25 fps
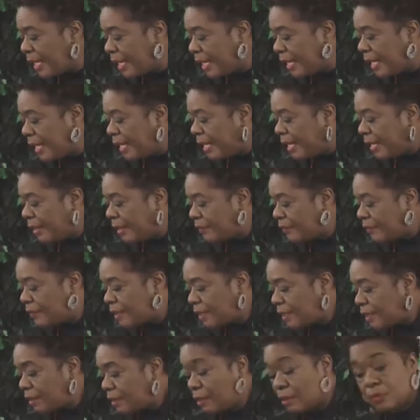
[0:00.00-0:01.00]
I have
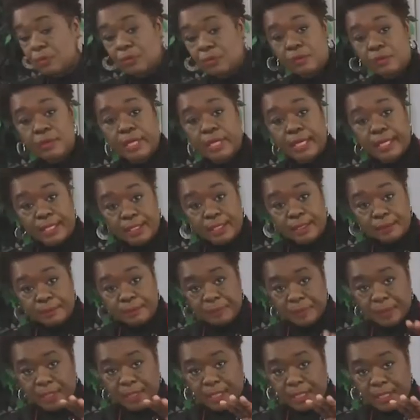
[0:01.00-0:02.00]
local honey,
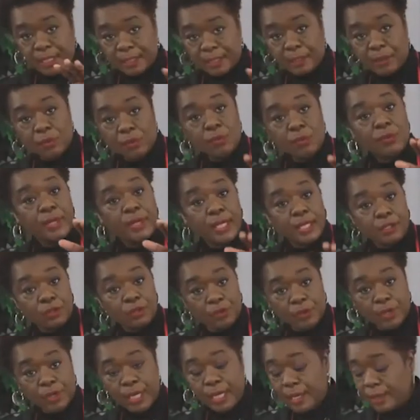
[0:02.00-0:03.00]
get local
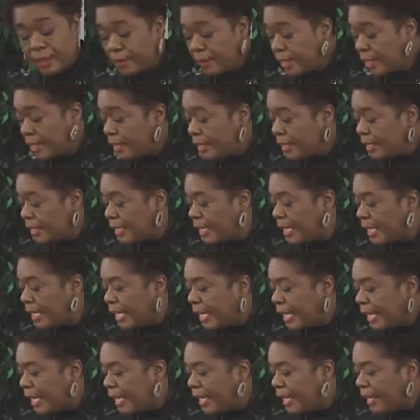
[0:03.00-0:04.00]
in your area.
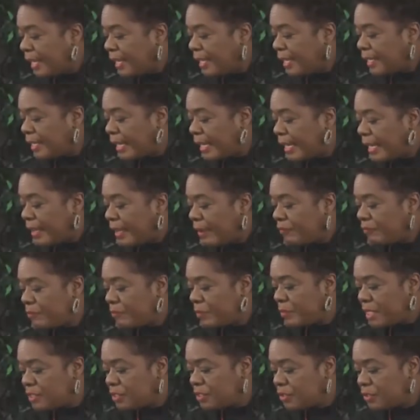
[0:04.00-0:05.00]
And I have
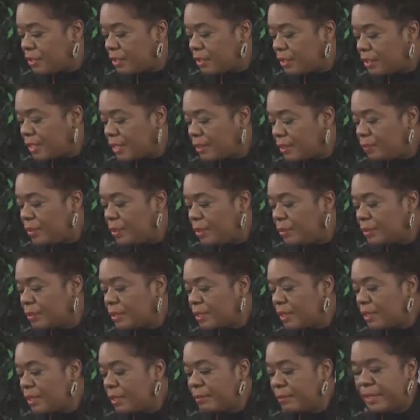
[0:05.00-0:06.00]
mustard, and we will
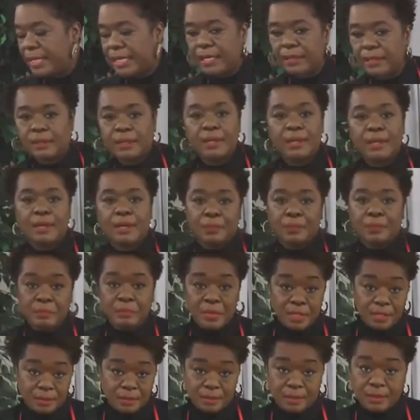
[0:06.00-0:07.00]
talk about
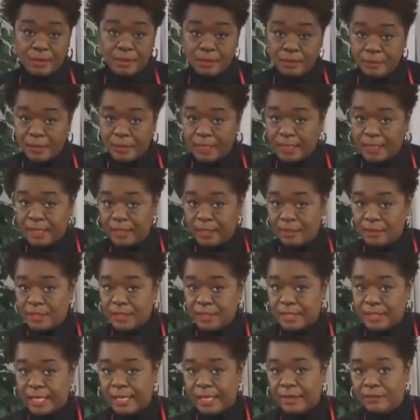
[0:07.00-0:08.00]
mustard a little bit later
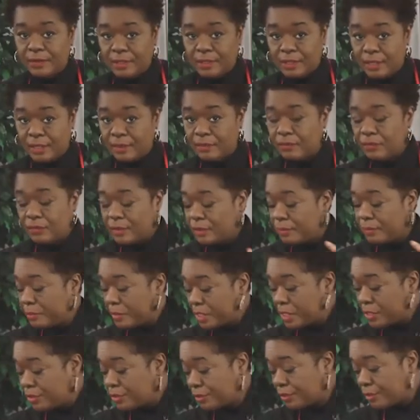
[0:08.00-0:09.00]
because I have a love with
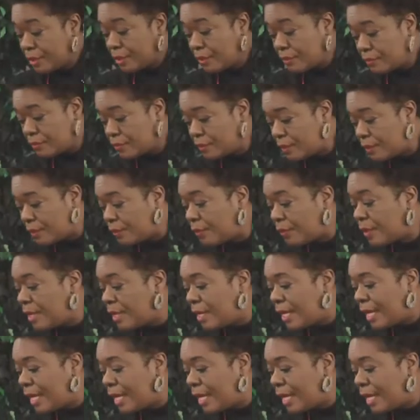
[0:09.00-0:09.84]
mustard also.